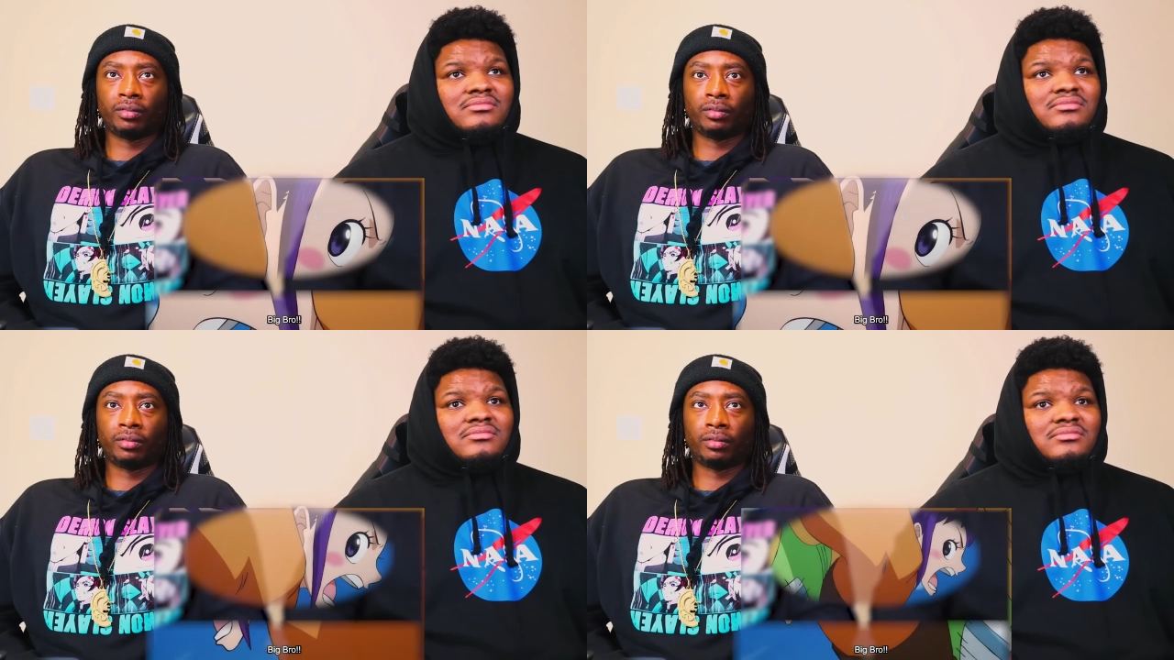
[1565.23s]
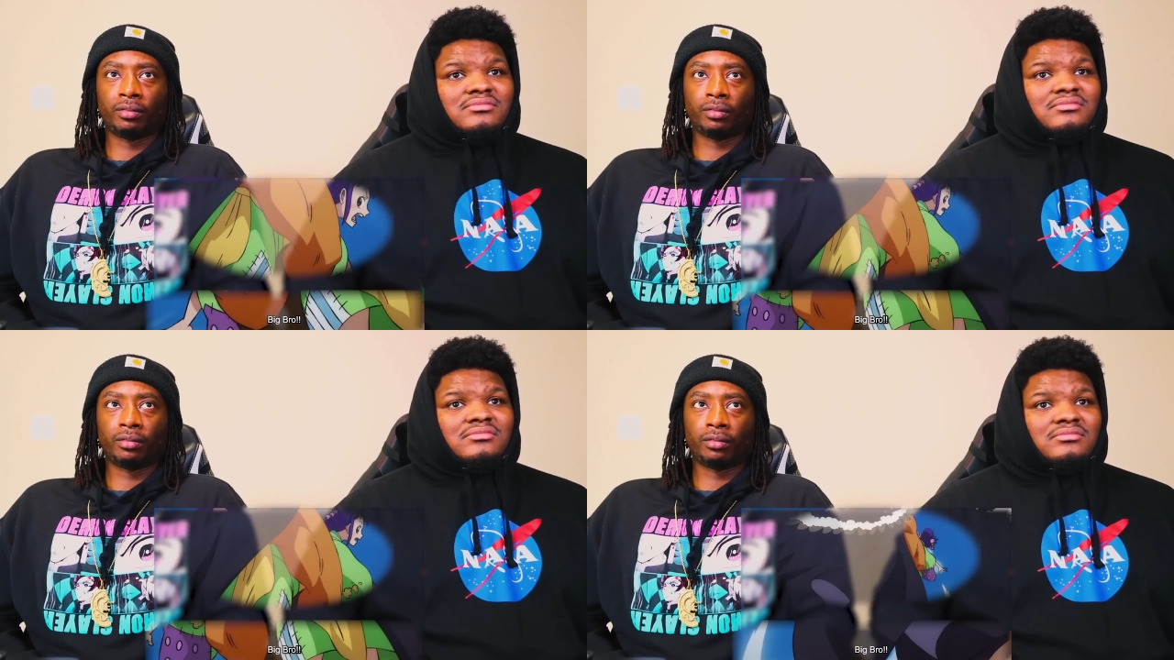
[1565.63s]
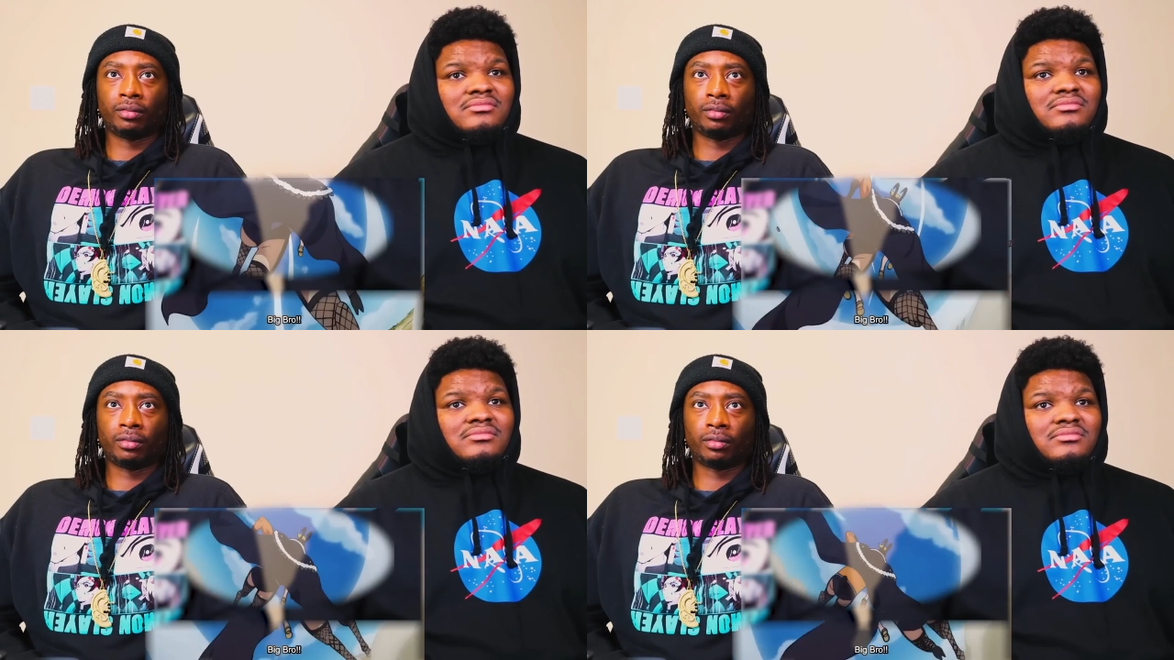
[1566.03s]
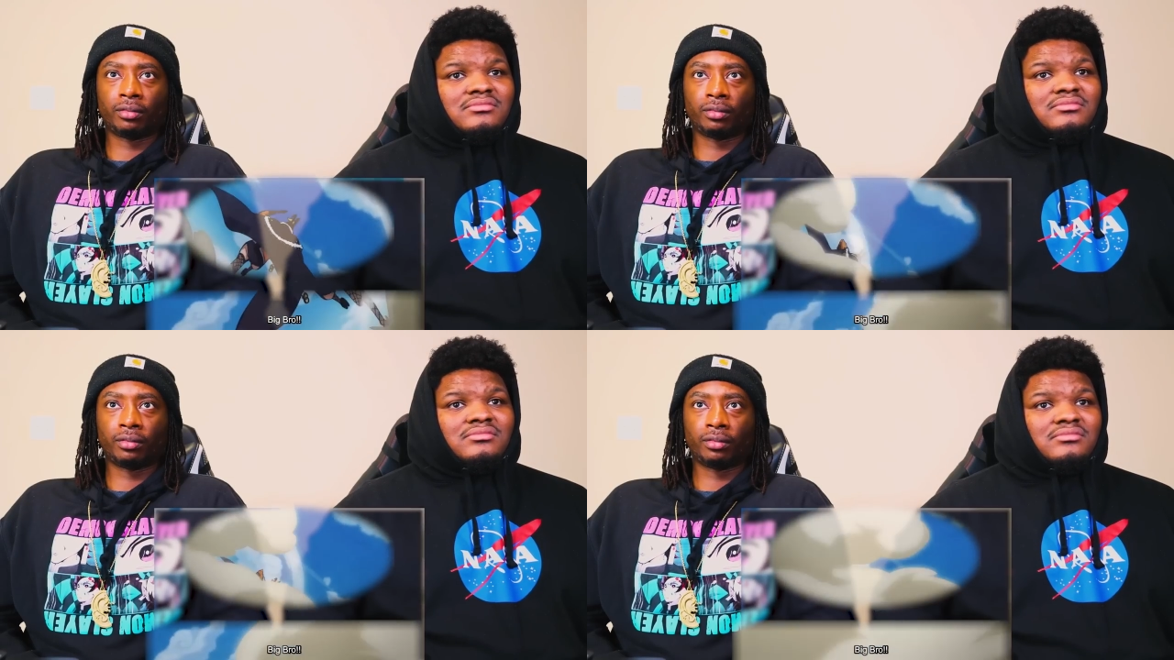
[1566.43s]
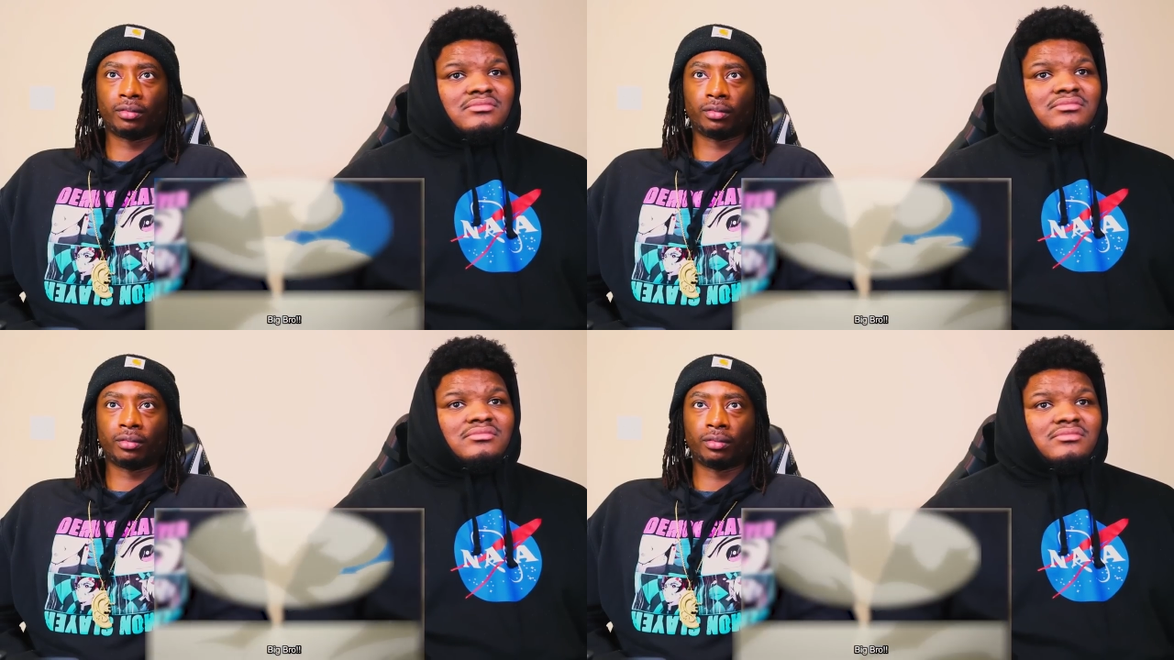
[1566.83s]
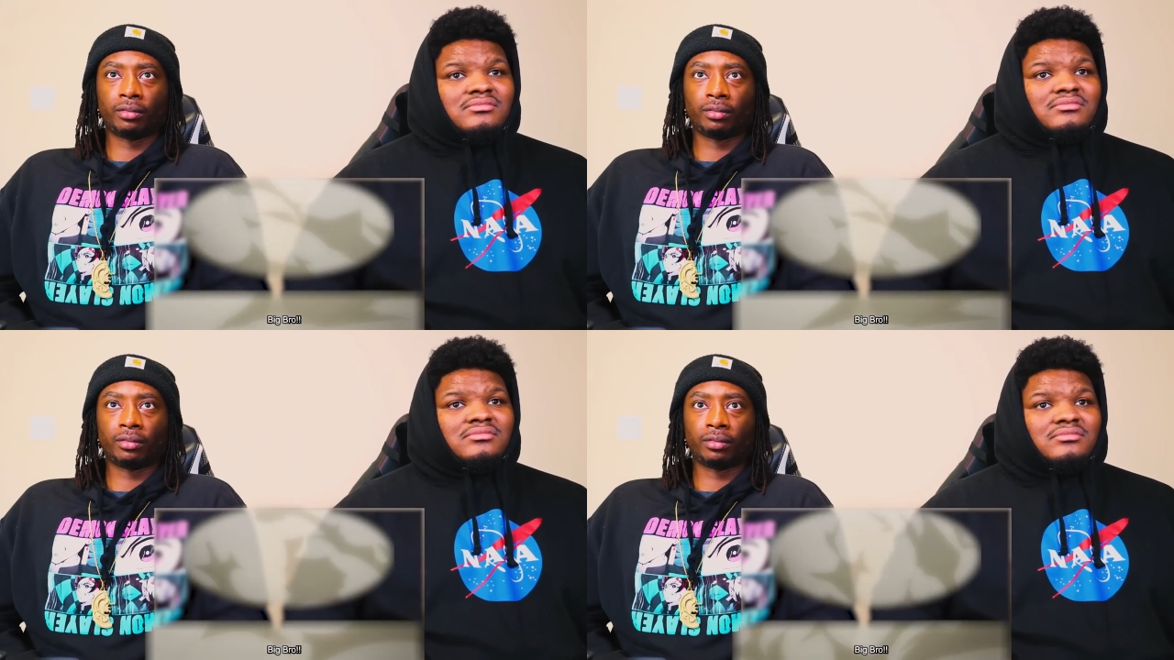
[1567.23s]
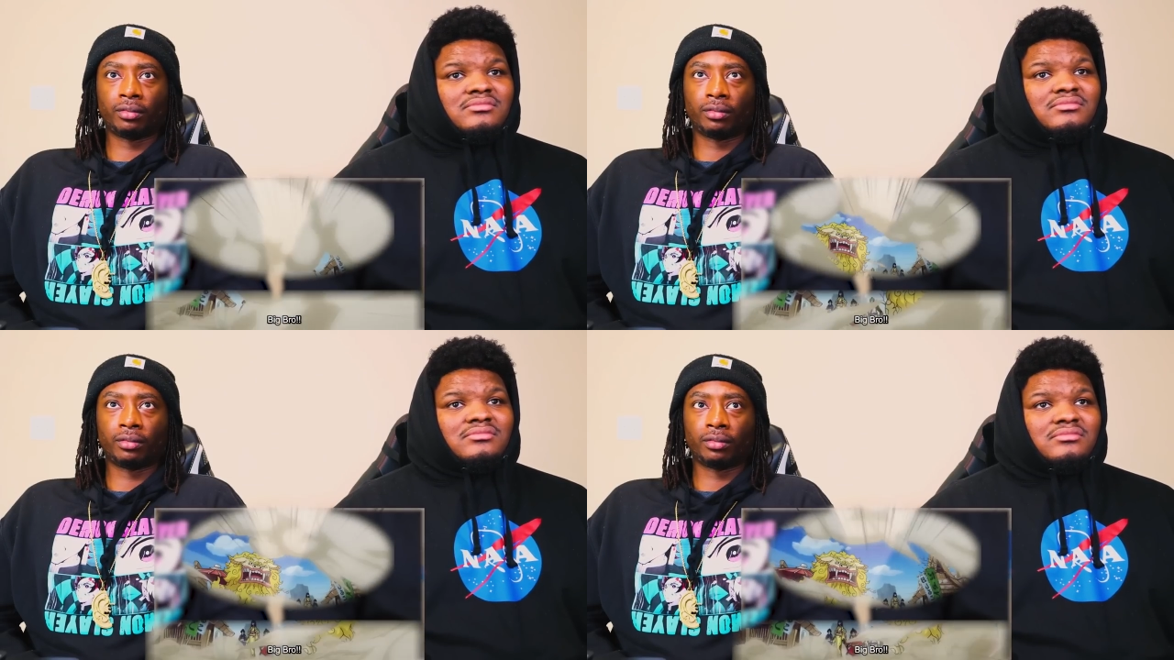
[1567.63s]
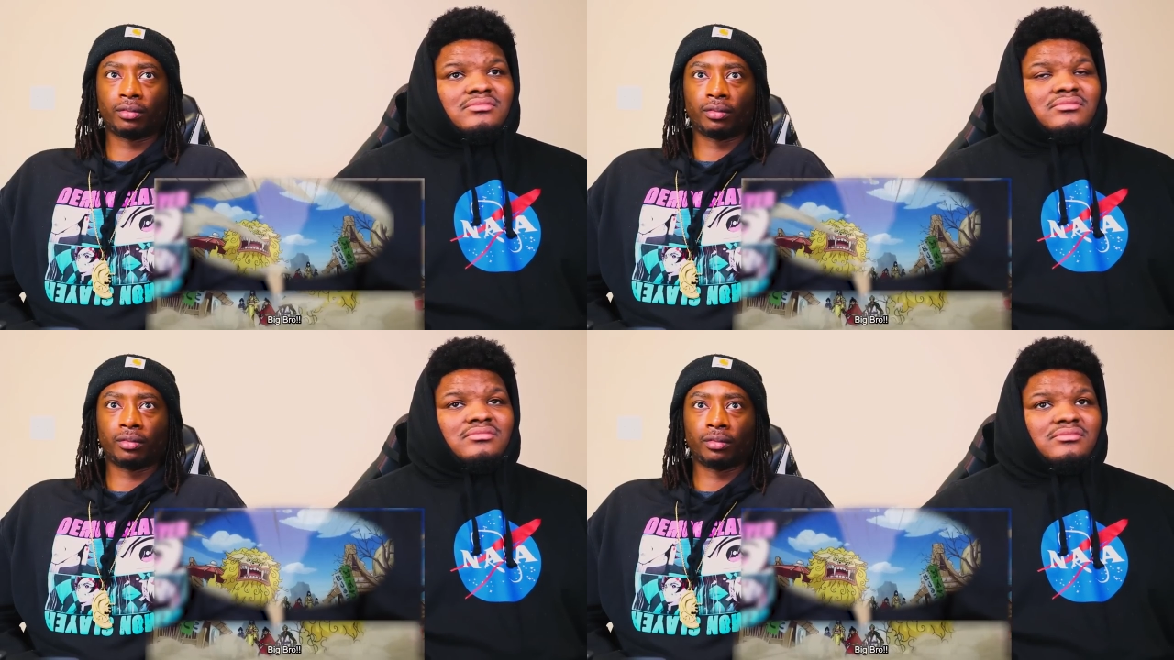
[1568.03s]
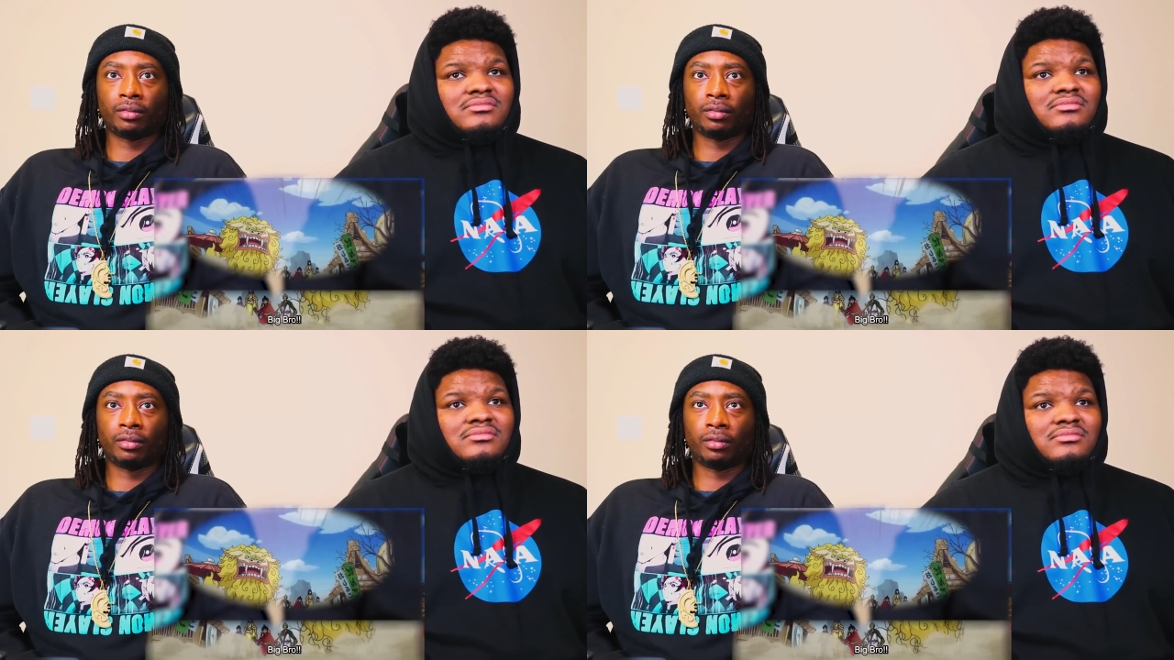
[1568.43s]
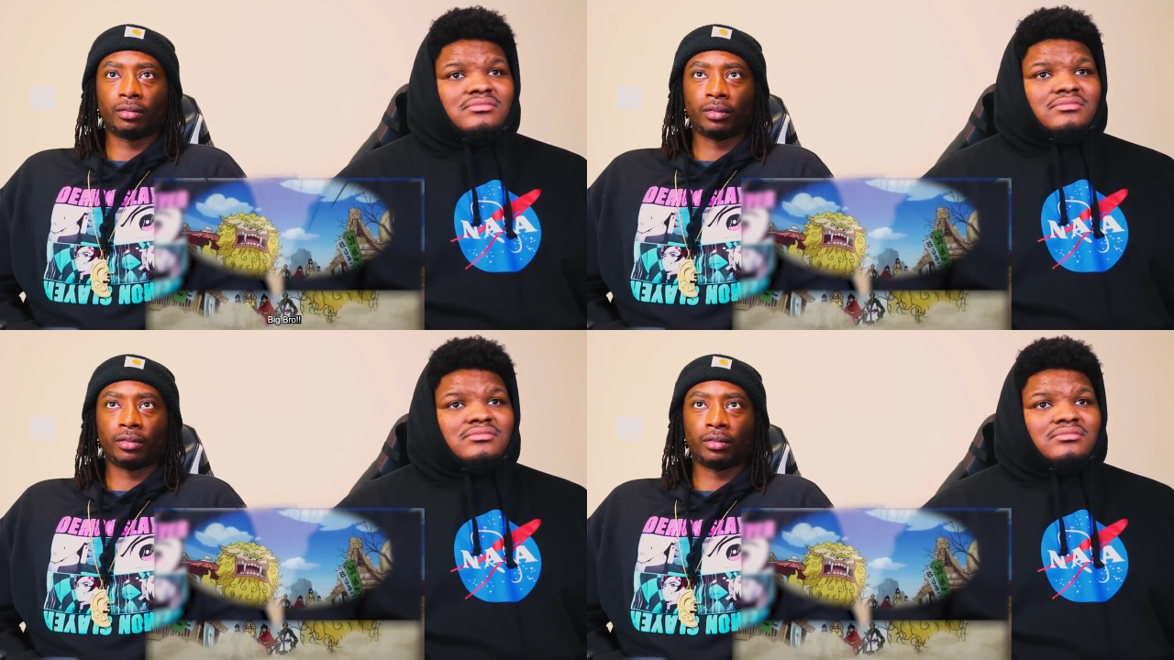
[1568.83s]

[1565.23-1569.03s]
Nobody speaks.